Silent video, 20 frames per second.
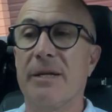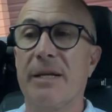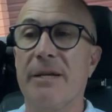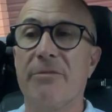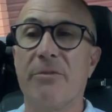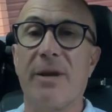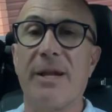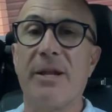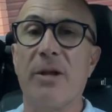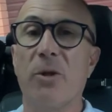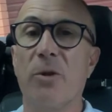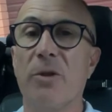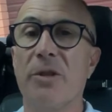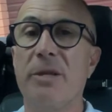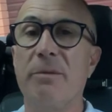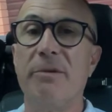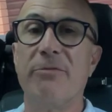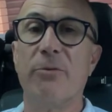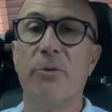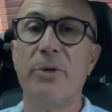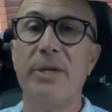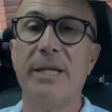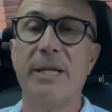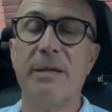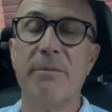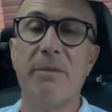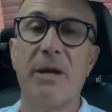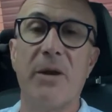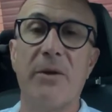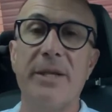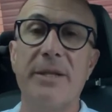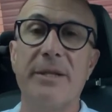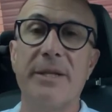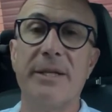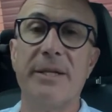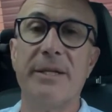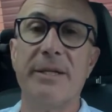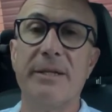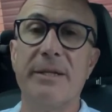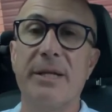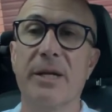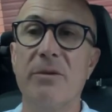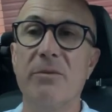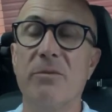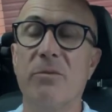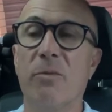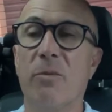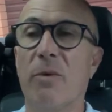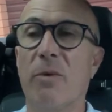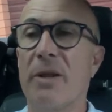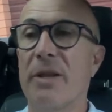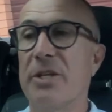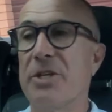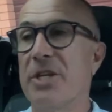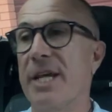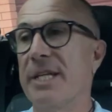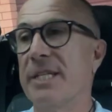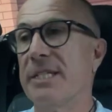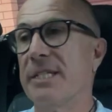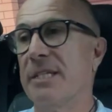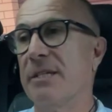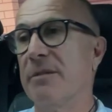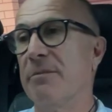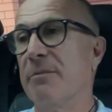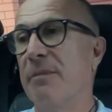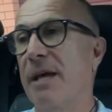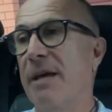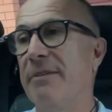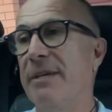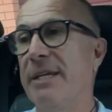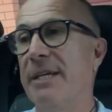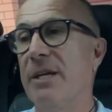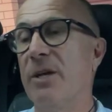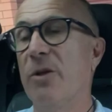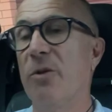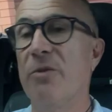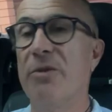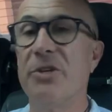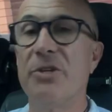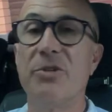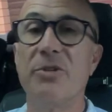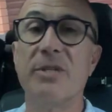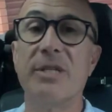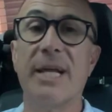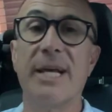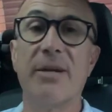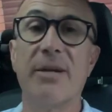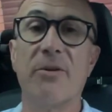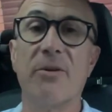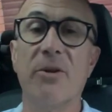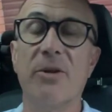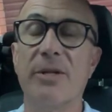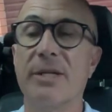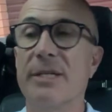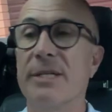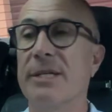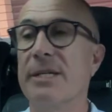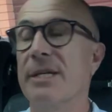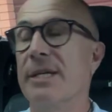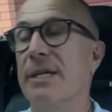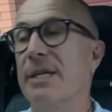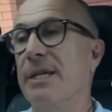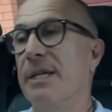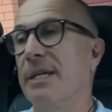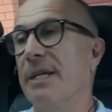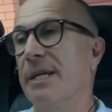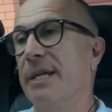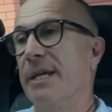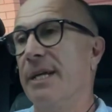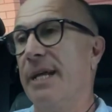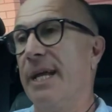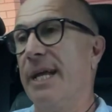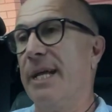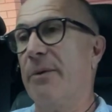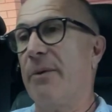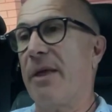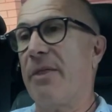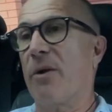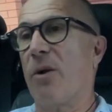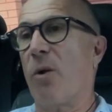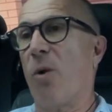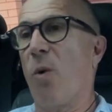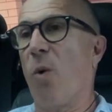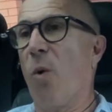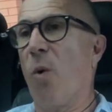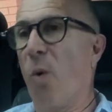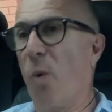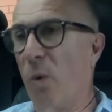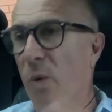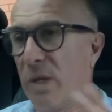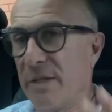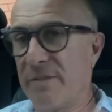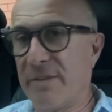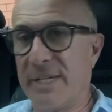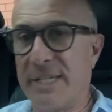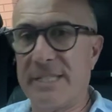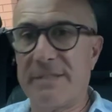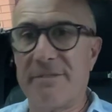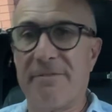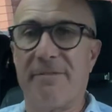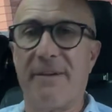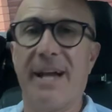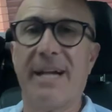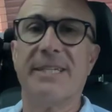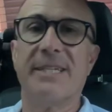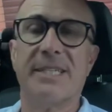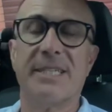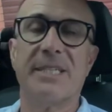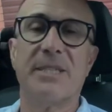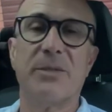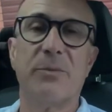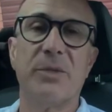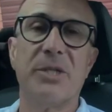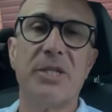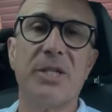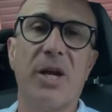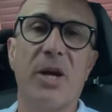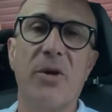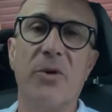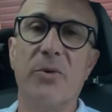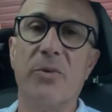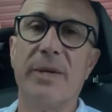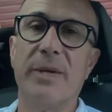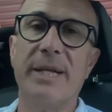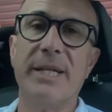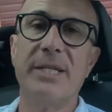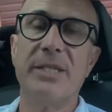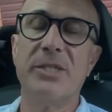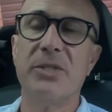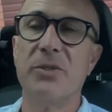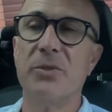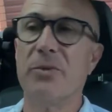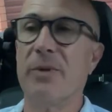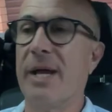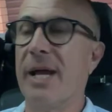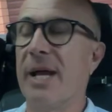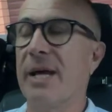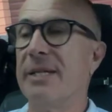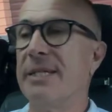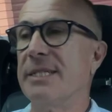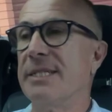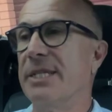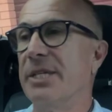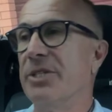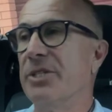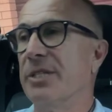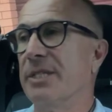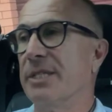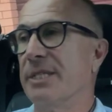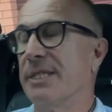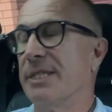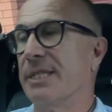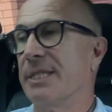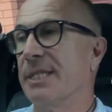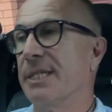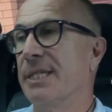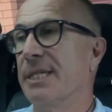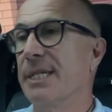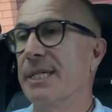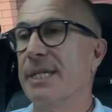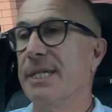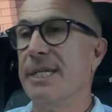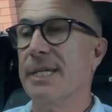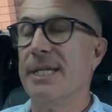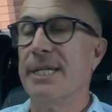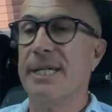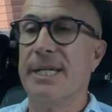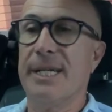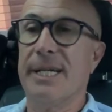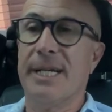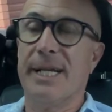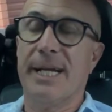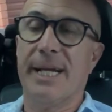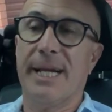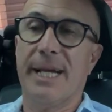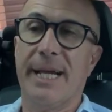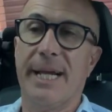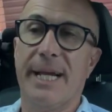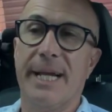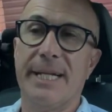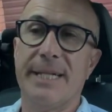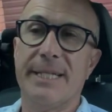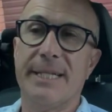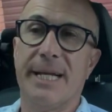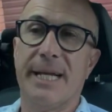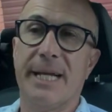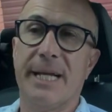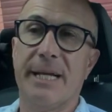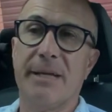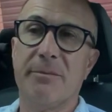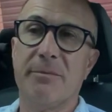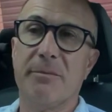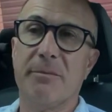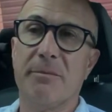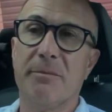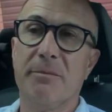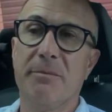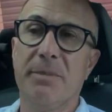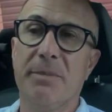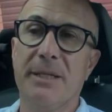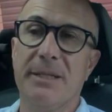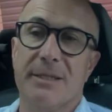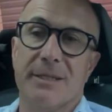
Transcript: unhealthy before you get married, then, you know, what are the chances of them having health issues later on? Anyway, there are all of these factors which go into our decisions, and but